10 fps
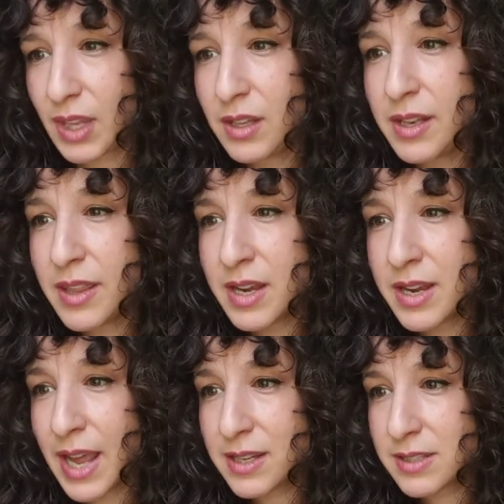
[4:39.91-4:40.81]
the
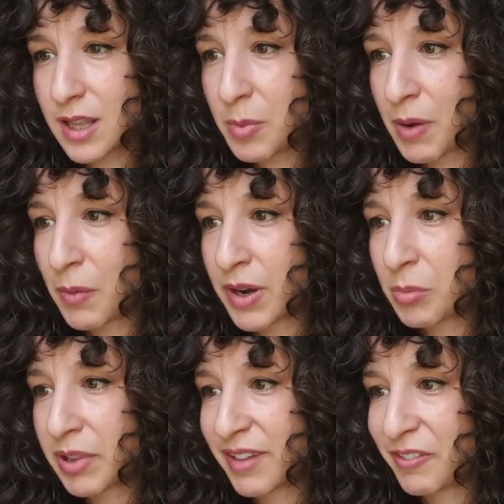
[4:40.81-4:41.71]
next clip I want to
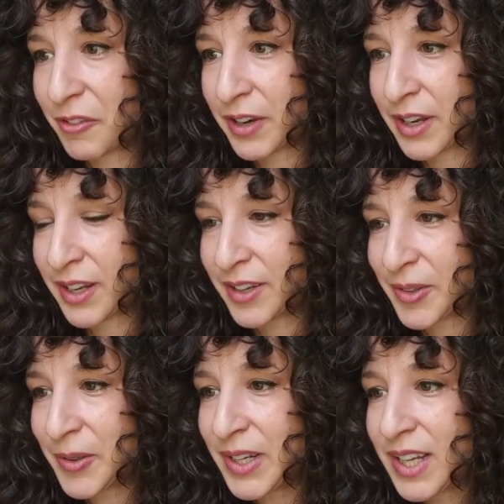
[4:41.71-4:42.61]
play for
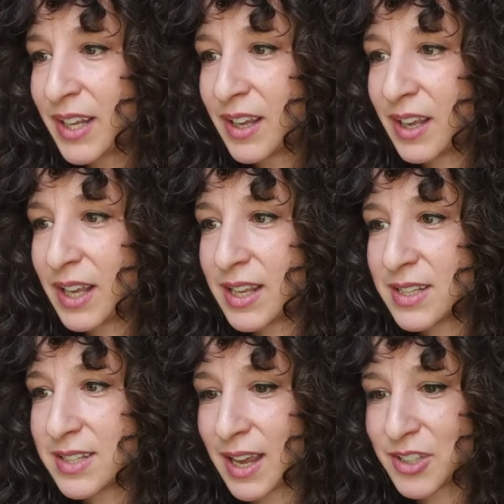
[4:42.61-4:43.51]
you
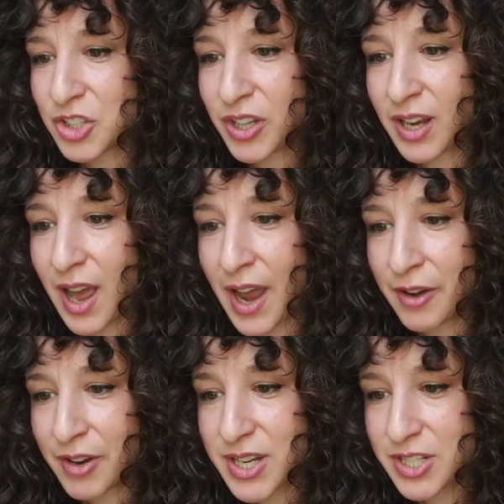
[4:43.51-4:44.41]
is actually an
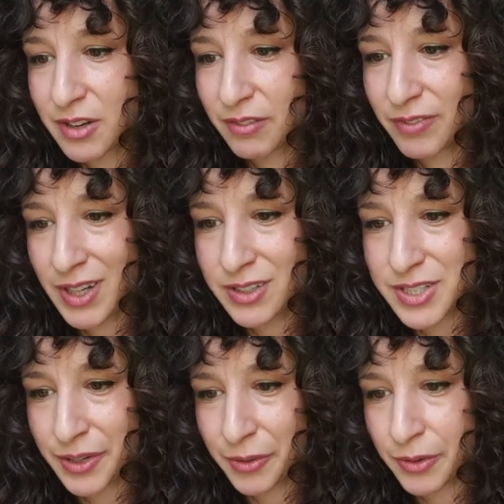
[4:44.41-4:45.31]
Irish fiddle
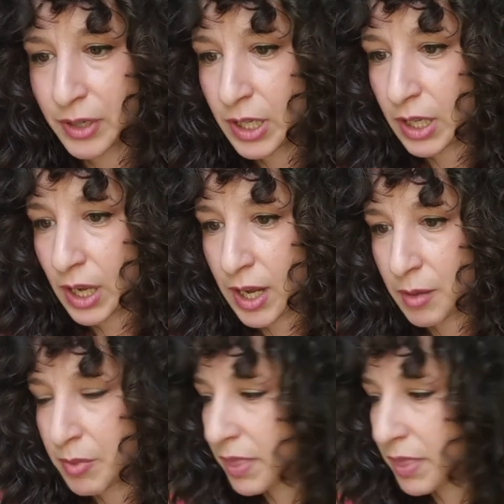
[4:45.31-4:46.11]
tune. Um,